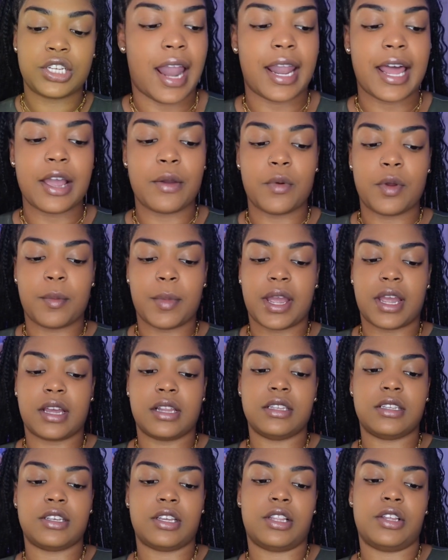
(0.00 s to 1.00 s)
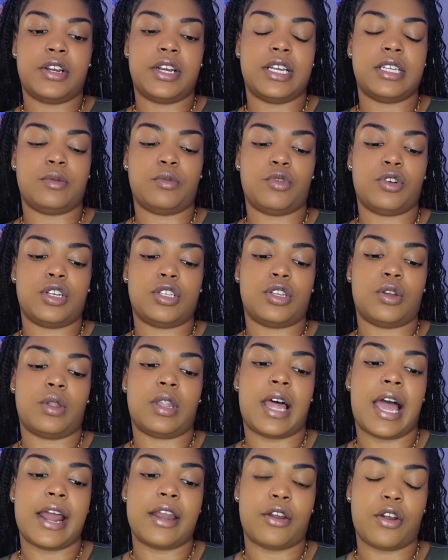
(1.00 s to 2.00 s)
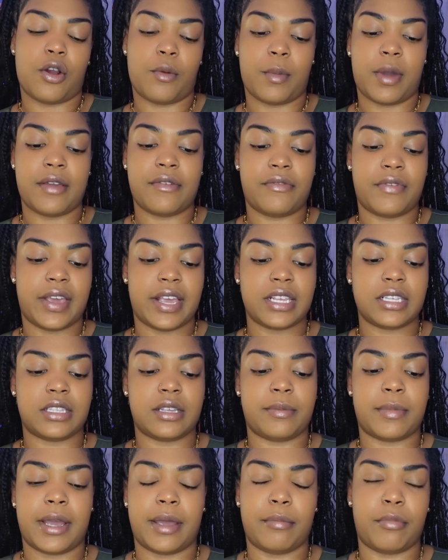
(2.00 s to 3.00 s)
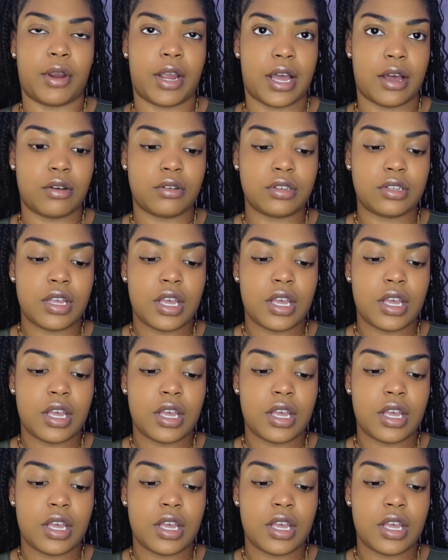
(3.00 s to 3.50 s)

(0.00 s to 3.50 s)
I like when my concealer is more so lighter on my face than my brows.